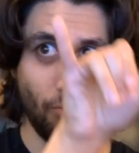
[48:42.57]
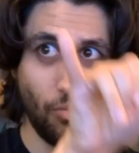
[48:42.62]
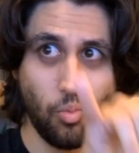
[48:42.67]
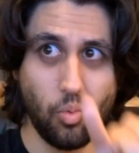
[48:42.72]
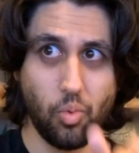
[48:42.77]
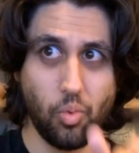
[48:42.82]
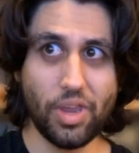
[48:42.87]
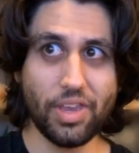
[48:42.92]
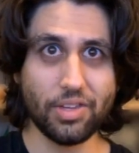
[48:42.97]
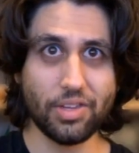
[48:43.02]

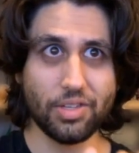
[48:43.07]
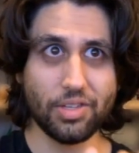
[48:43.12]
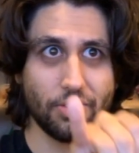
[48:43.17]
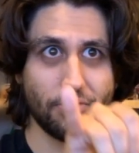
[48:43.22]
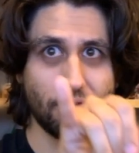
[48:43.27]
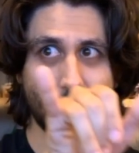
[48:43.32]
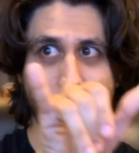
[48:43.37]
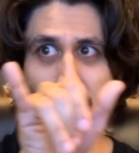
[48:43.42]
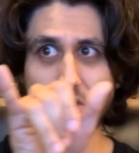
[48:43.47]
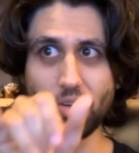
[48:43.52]
weeks
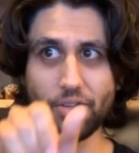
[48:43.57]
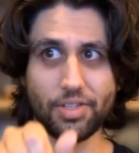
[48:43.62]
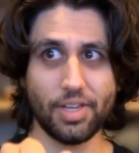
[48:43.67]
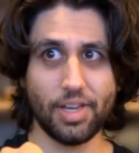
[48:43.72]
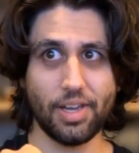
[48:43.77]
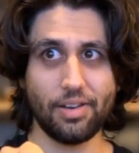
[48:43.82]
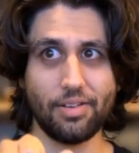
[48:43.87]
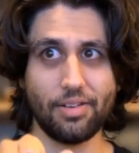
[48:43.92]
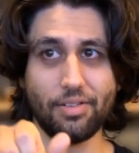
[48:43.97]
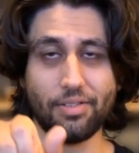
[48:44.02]
of
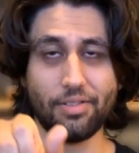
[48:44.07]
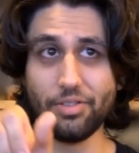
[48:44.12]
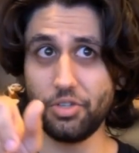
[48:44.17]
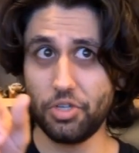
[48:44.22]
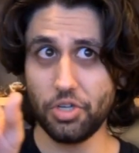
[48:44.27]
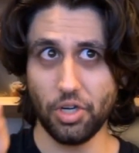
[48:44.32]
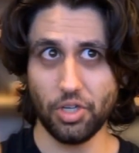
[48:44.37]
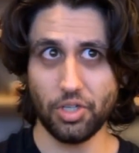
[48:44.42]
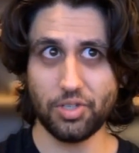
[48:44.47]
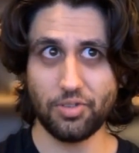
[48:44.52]
content
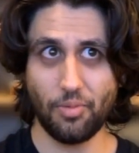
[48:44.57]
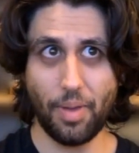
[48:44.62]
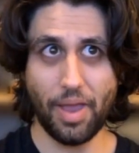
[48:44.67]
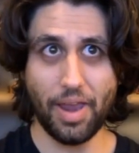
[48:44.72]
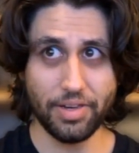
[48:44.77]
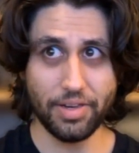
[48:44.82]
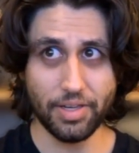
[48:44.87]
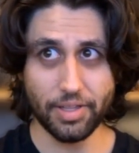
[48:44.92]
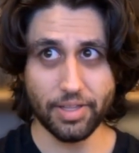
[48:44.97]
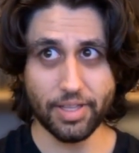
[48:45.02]
just for
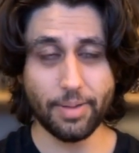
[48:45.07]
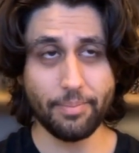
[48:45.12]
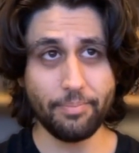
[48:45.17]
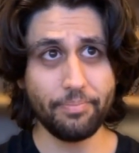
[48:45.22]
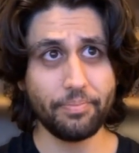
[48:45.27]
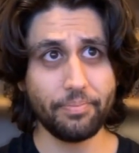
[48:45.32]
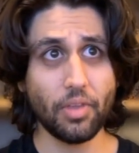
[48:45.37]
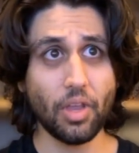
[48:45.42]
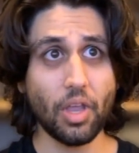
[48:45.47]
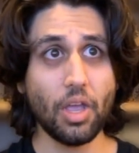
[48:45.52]
painting them
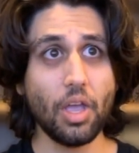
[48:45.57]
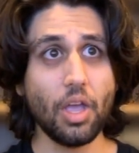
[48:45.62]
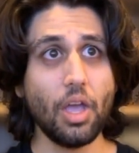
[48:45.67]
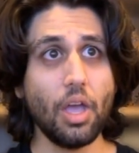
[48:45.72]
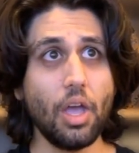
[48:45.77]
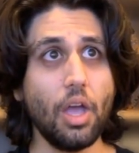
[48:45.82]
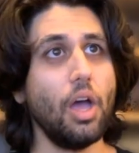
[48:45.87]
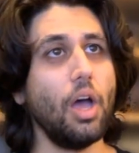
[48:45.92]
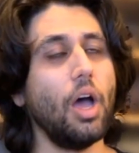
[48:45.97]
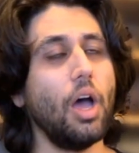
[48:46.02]

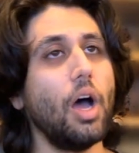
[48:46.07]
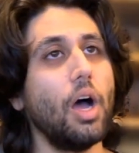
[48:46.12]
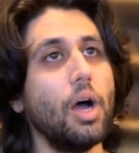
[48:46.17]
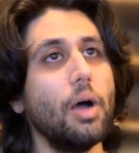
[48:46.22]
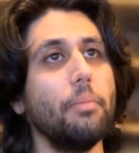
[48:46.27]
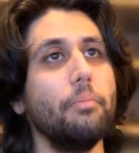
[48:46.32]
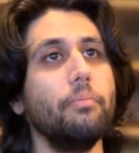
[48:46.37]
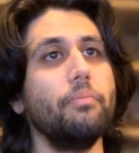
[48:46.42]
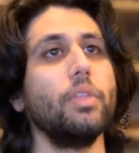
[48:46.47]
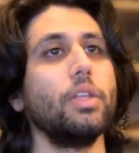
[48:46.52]

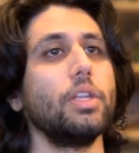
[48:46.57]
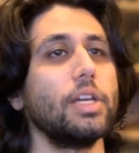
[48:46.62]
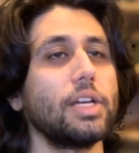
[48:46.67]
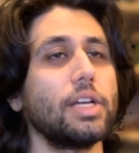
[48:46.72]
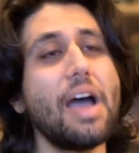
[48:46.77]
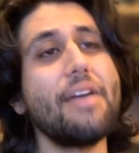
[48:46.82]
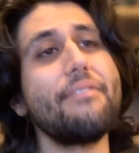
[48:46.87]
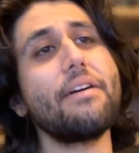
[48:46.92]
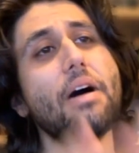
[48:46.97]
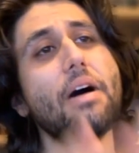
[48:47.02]
um, like
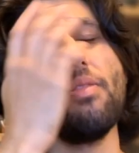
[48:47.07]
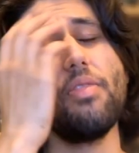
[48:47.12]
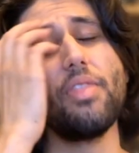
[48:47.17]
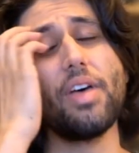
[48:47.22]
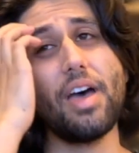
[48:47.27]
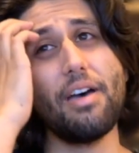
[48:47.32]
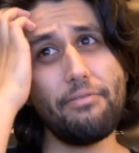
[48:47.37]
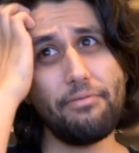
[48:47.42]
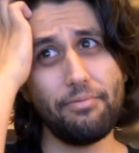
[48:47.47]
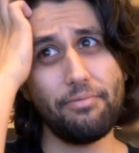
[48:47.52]
I found
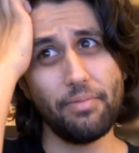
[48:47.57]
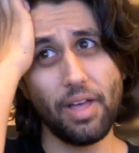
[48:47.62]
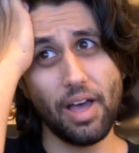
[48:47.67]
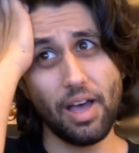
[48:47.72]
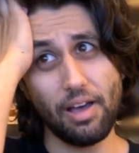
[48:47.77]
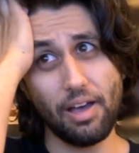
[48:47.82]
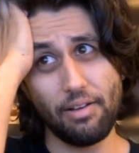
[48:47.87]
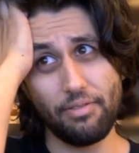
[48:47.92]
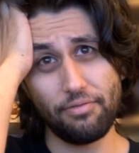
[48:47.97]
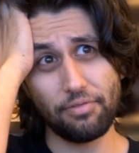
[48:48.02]
their
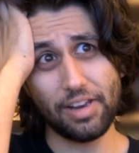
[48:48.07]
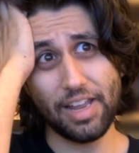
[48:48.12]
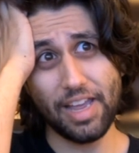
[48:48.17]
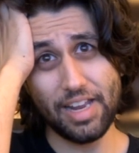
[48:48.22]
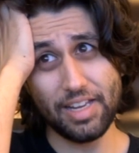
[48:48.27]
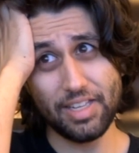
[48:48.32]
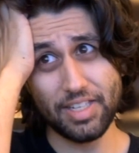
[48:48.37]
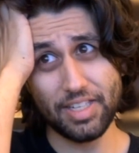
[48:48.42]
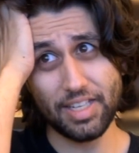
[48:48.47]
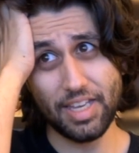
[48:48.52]
uh,
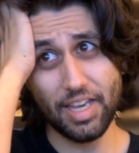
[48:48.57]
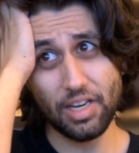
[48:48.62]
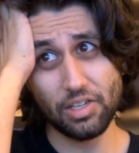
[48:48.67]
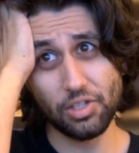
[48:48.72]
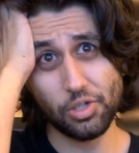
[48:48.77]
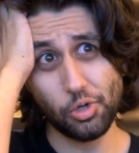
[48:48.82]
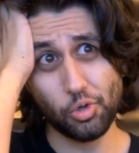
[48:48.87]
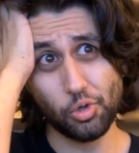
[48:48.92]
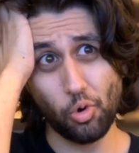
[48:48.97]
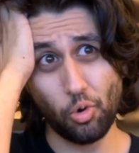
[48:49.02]
flayed skin
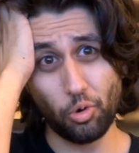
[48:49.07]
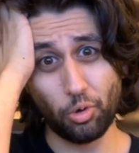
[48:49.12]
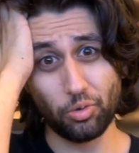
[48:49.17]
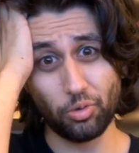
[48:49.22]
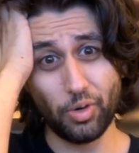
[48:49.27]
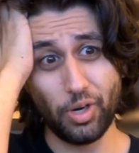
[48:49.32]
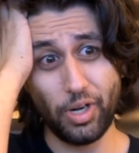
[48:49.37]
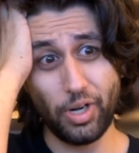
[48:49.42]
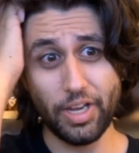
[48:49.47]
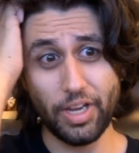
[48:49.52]
tutorial
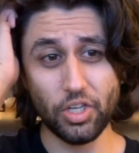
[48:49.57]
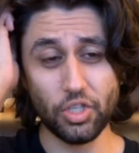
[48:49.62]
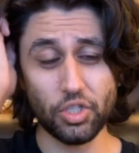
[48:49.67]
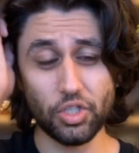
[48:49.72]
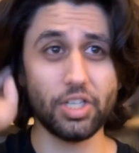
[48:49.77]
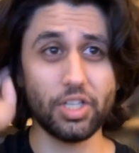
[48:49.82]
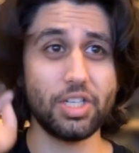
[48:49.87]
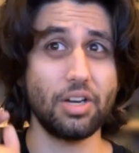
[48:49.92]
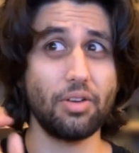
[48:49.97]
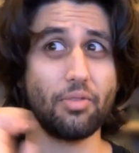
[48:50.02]
really
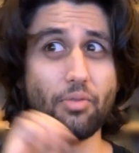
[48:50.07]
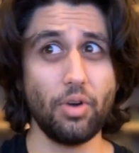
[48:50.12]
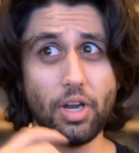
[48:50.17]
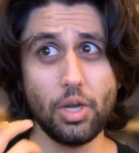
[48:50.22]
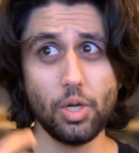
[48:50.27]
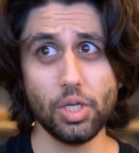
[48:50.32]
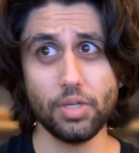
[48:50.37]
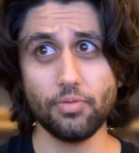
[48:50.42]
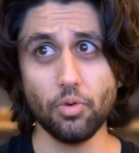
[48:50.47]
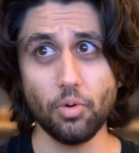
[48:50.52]
interesting, really
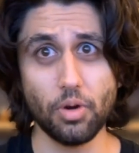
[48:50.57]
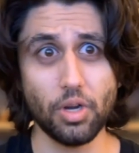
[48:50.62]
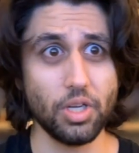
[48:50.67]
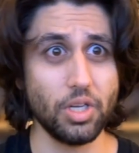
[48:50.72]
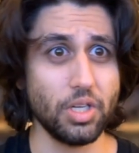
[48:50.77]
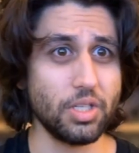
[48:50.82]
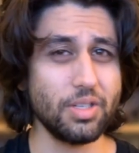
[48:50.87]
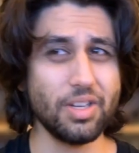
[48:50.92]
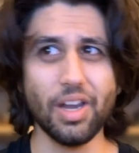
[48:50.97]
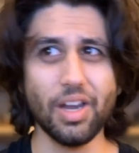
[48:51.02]
useful
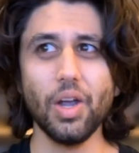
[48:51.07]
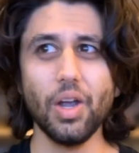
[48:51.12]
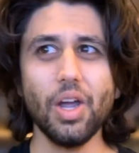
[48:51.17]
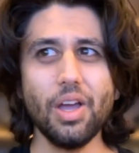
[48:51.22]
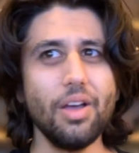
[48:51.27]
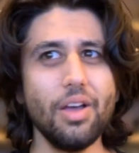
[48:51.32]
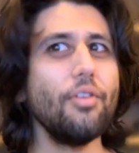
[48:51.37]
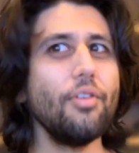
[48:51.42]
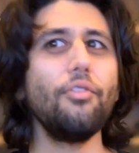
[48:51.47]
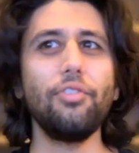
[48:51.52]
because you know
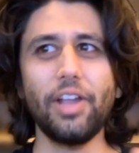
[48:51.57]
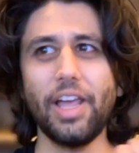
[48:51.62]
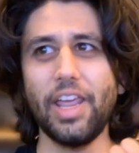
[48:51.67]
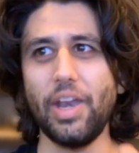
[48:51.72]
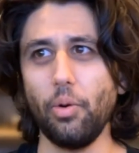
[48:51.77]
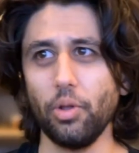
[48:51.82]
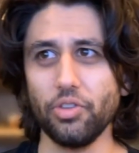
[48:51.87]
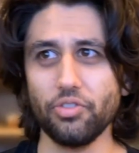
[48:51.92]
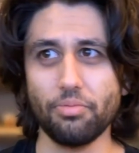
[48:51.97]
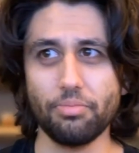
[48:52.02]
flayed
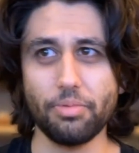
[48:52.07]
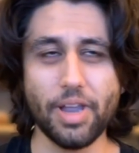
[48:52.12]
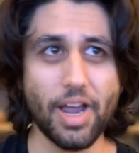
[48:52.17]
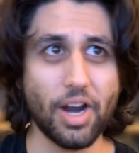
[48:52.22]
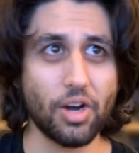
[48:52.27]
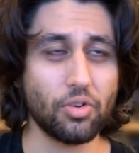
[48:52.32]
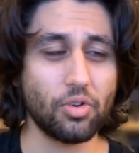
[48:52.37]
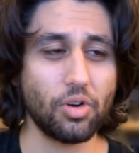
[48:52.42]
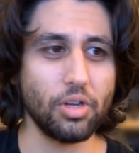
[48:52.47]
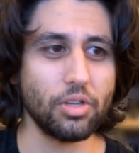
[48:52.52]
ones from
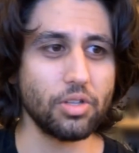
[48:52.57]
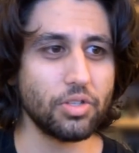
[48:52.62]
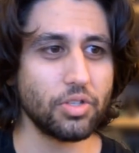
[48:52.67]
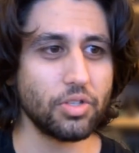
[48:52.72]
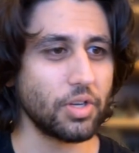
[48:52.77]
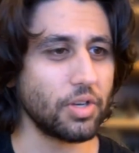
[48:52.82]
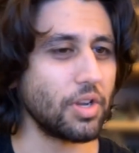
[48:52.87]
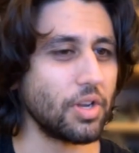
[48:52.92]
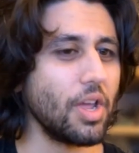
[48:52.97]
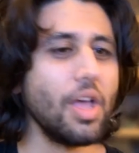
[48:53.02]
Necrons
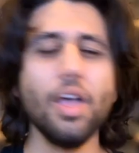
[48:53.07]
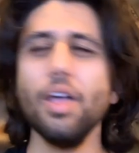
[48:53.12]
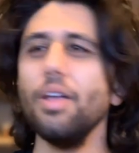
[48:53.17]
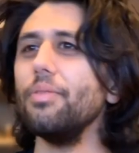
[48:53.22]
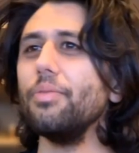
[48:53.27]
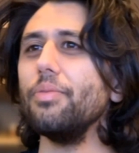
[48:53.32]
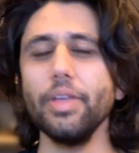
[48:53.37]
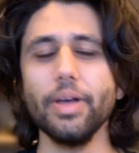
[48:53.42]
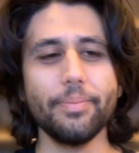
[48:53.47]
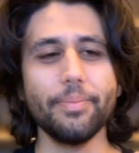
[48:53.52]
and
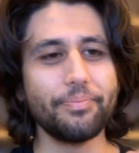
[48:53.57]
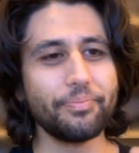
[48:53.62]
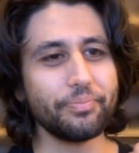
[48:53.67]
the